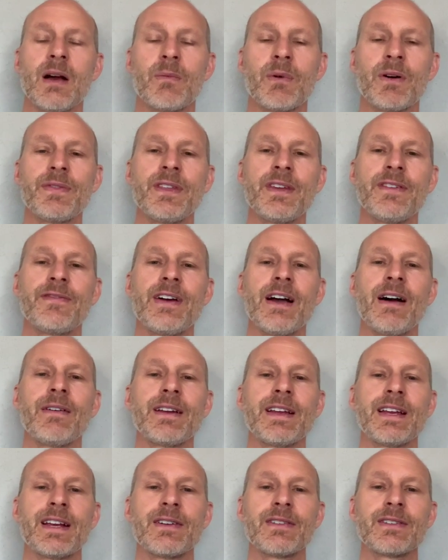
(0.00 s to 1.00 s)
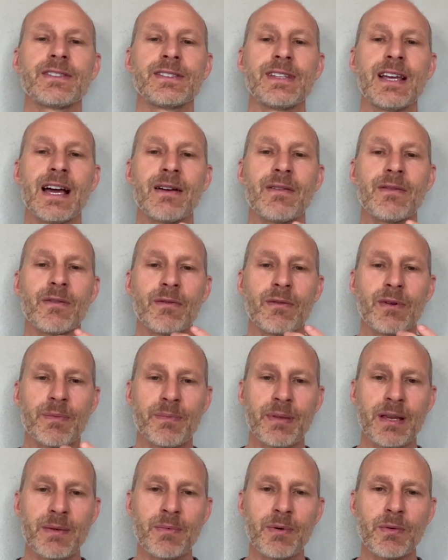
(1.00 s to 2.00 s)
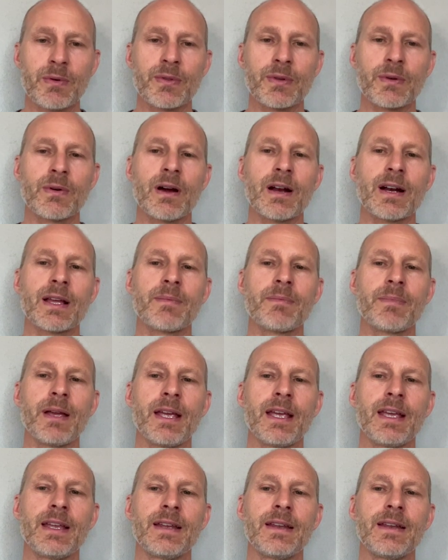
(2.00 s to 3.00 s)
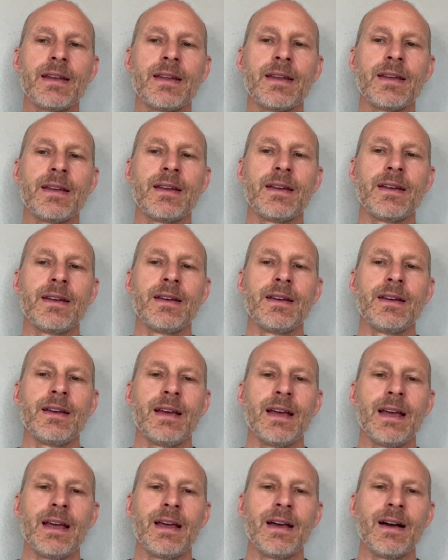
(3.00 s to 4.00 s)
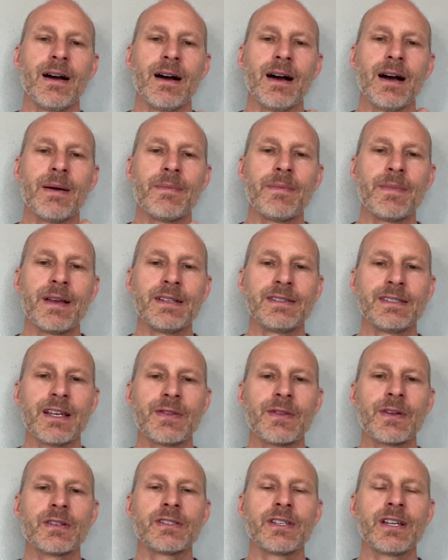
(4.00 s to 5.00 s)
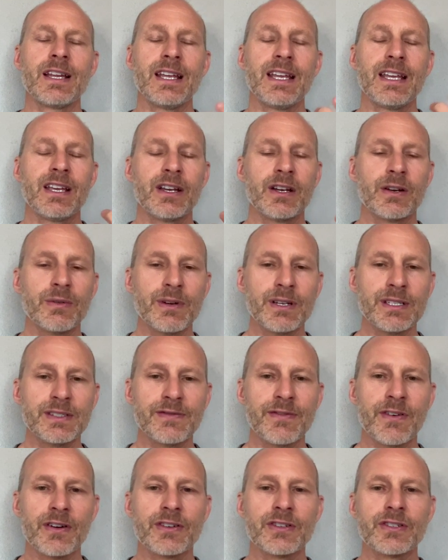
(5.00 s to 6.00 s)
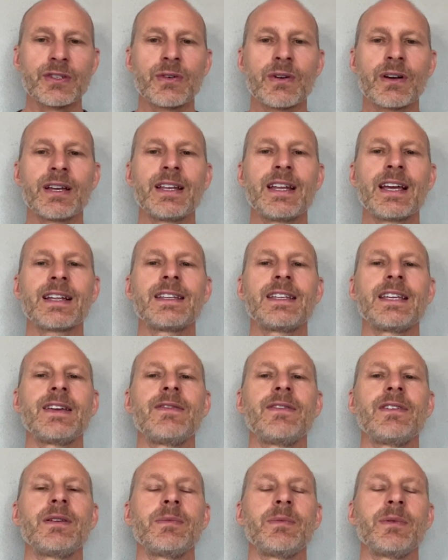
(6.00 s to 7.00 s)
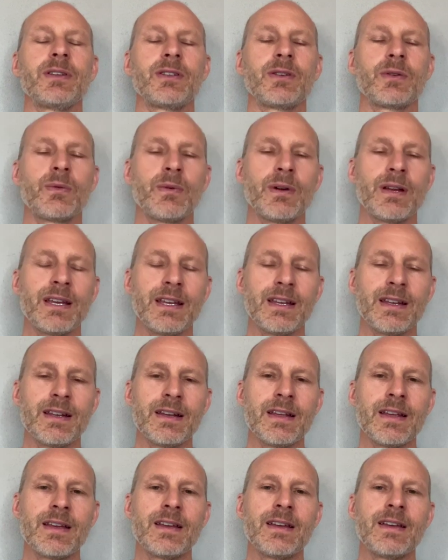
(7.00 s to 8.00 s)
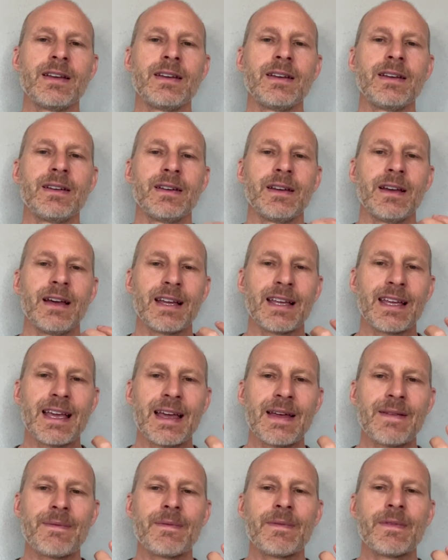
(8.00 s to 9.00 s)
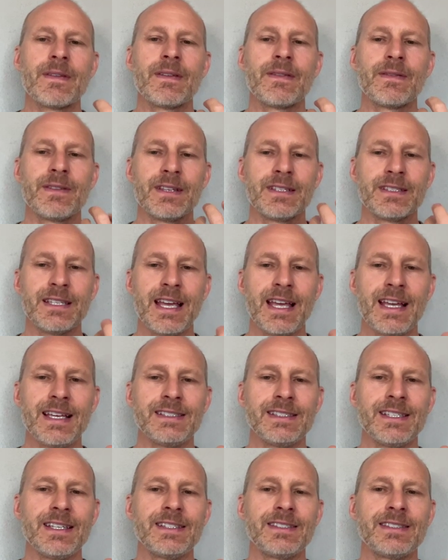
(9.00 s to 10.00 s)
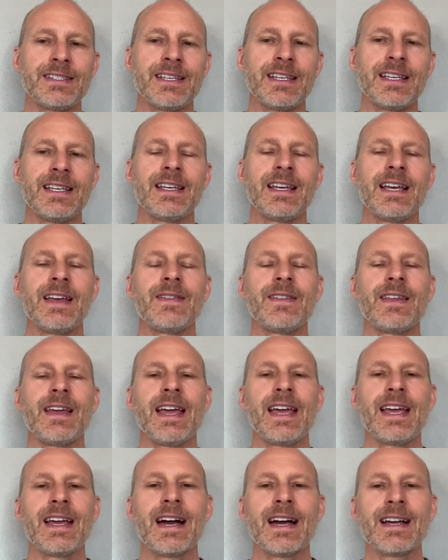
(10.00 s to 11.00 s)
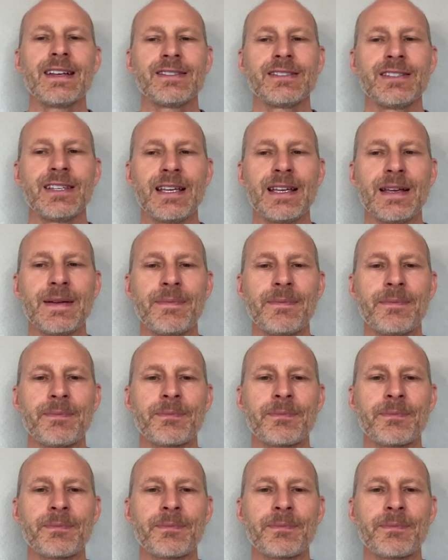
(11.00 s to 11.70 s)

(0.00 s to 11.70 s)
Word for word: And what they found here is that with people with chronic pain, um, is that there's an increased functional connectivity between, again, this ACC and the AIC.